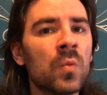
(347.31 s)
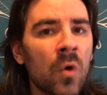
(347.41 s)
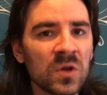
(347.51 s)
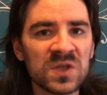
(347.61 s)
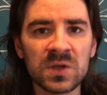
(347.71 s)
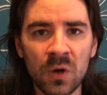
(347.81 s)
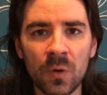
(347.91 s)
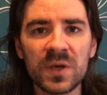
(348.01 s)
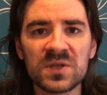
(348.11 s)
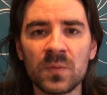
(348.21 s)
won't
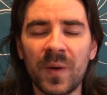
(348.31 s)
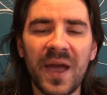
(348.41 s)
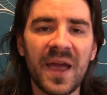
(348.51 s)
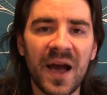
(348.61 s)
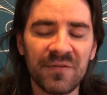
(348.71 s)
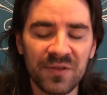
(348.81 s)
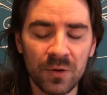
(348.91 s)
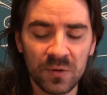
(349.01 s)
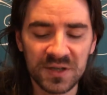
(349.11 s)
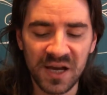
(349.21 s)
going to pay
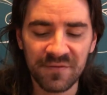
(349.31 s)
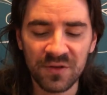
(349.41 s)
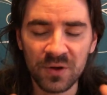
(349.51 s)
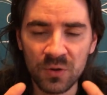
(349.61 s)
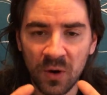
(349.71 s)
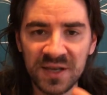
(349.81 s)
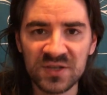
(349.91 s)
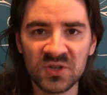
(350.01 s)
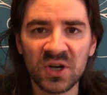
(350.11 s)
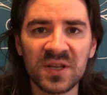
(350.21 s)
afterwards after you
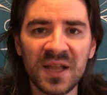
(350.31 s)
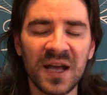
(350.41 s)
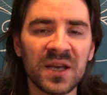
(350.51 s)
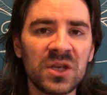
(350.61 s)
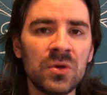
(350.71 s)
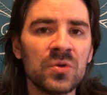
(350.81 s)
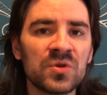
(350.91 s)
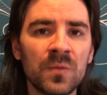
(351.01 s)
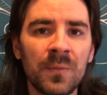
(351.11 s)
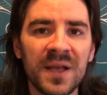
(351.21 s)
exert that
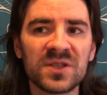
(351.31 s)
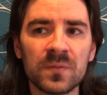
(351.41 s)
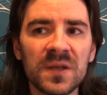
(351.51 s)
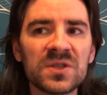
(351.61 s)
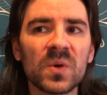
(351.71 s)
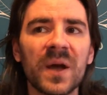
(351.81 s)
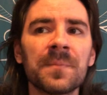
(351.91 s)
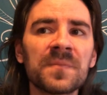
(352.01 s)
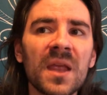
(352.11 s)
huge momentum into it